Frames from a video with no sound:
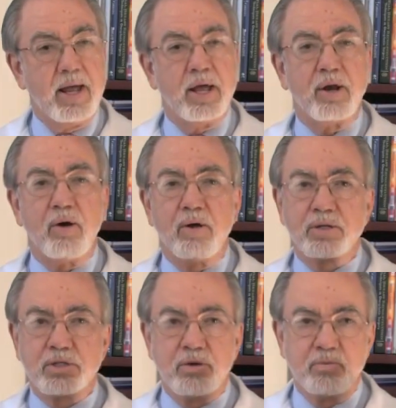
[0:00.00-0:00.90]
and
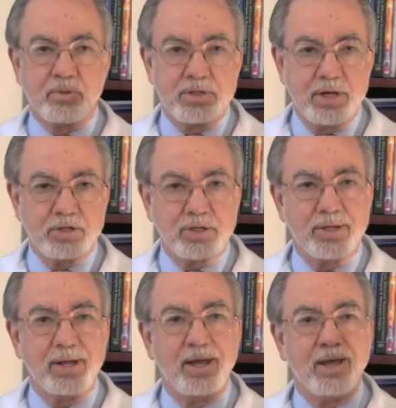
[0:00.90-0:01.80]
also
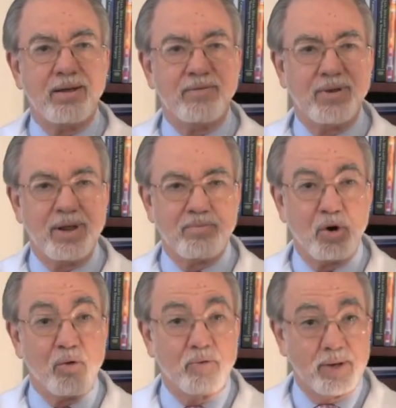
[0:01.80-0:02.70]
potentially have a
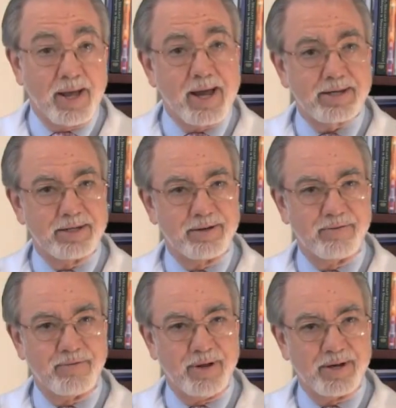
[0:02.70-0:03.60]
prophylactic
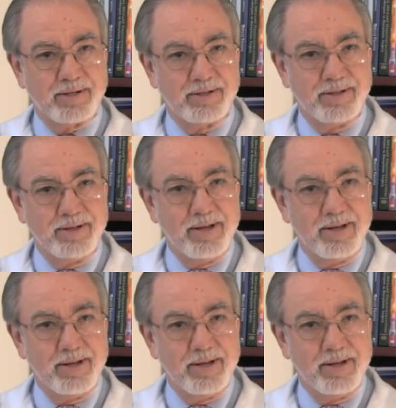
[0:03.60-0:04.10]
effect